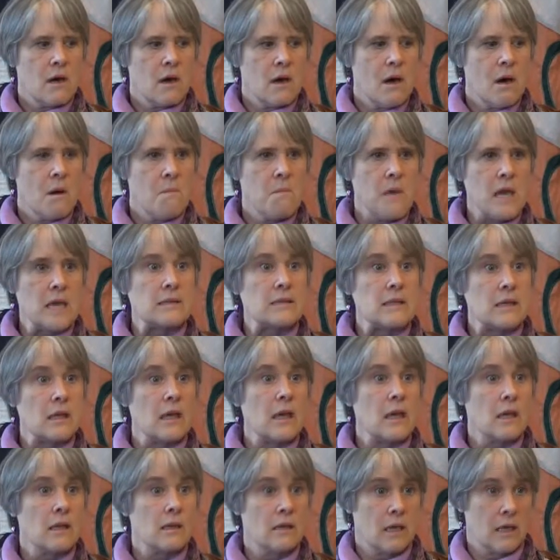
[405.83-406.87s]
amazing
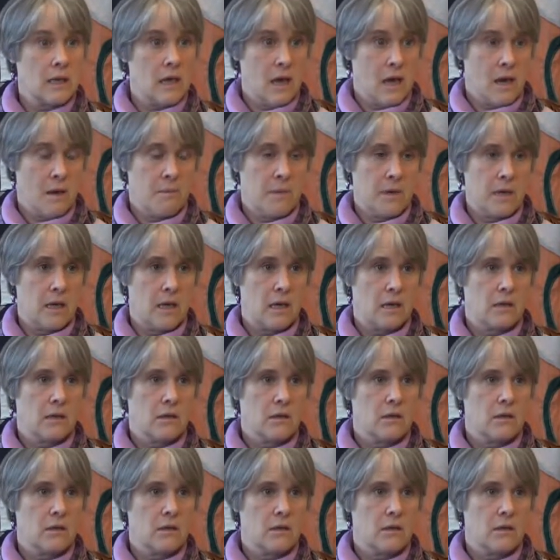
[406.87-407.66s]
healing happening.